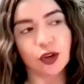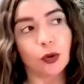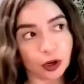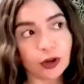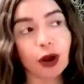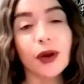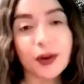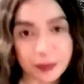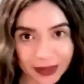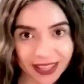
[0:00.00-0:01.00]
Where do I want
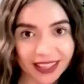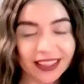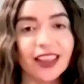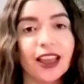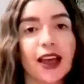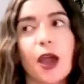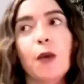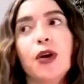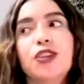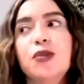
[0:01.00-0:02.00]
to be, and
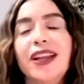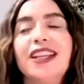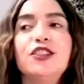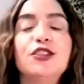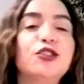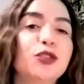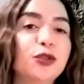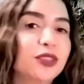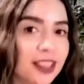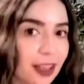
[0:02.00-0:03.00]
what do I need to do
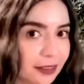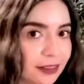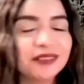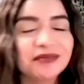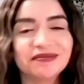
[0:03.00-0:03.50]
to get there?